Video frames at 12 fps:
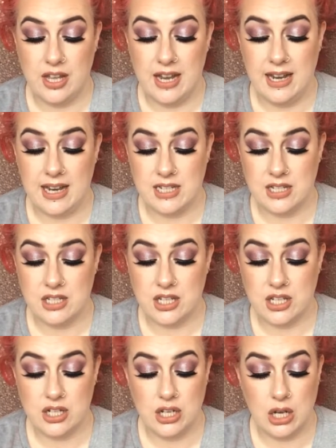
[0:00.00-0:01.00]
Let It
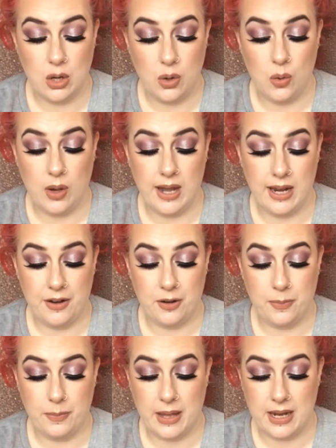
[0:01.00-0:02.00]
Glow
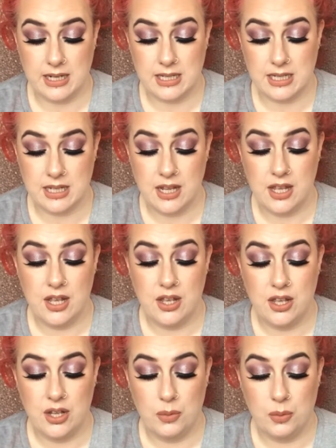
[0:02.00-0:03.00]
highlighter palette
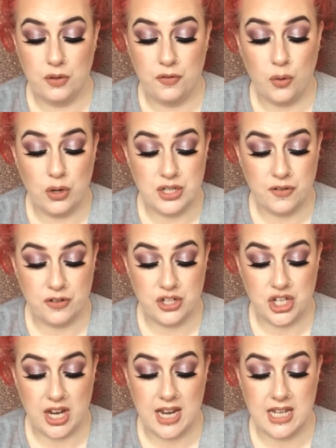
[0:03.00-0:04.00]
with 4 different
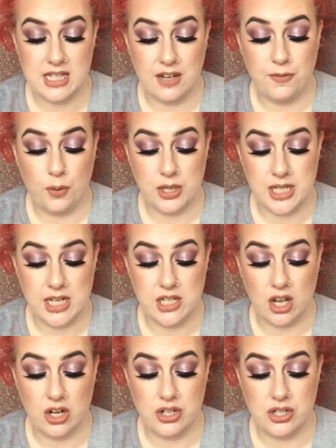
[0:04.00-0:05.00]
shades at
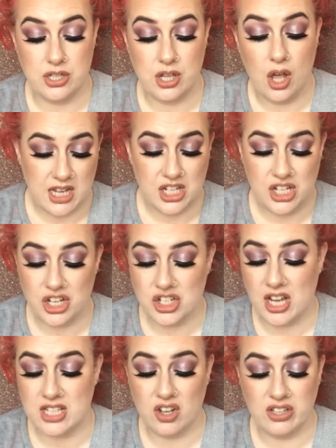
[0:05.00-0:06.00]
$14. She
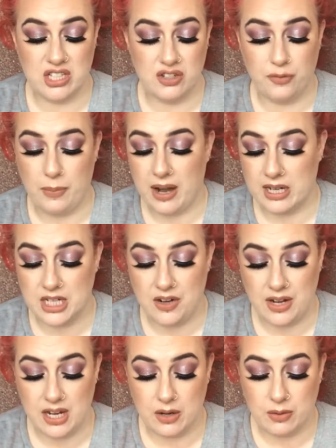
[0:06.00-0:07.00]
literally has all the stuff marked here
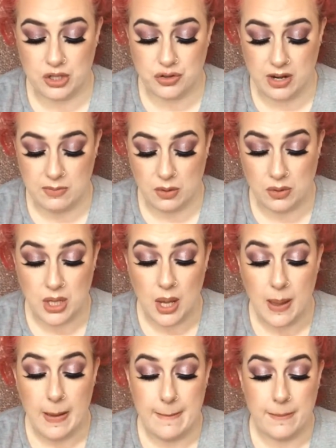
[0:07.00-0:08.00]
anyhow on Trendmood,
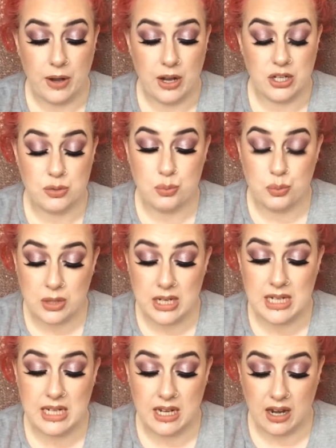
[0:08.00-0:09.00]
but I just
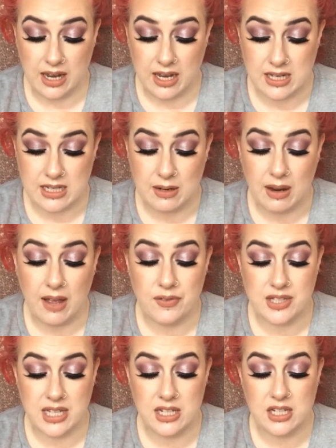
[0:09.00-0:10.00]
really like it. Now I have
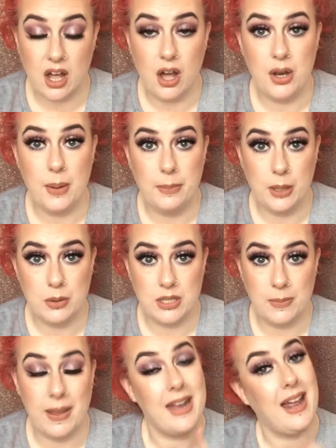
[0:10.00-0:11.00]
seen it on Beauty
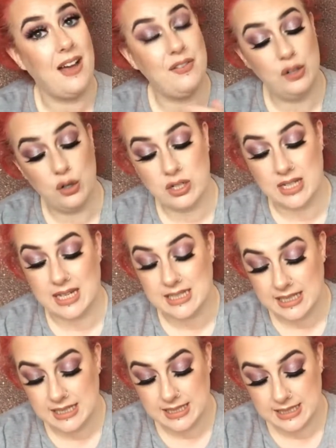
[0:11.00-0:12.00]
Bay and I have looked at
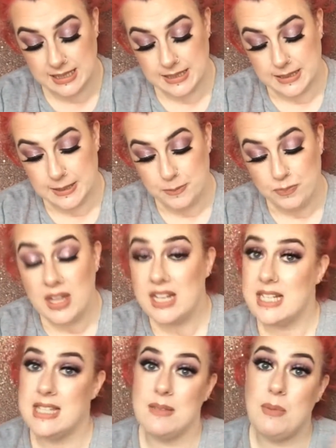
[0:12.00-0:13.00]
it and
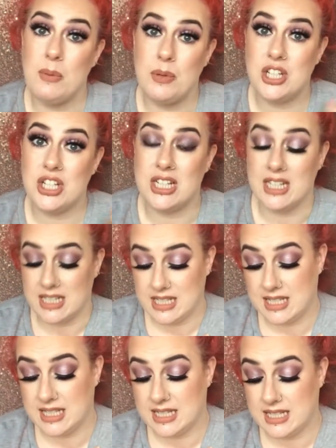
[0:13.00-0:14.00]
it is in my wish
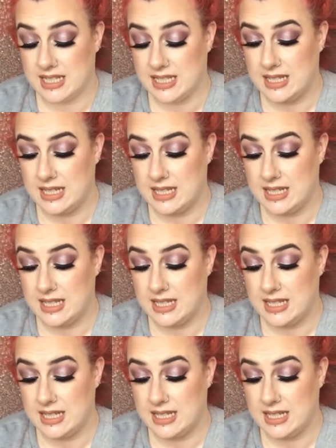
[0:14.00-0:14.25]
list,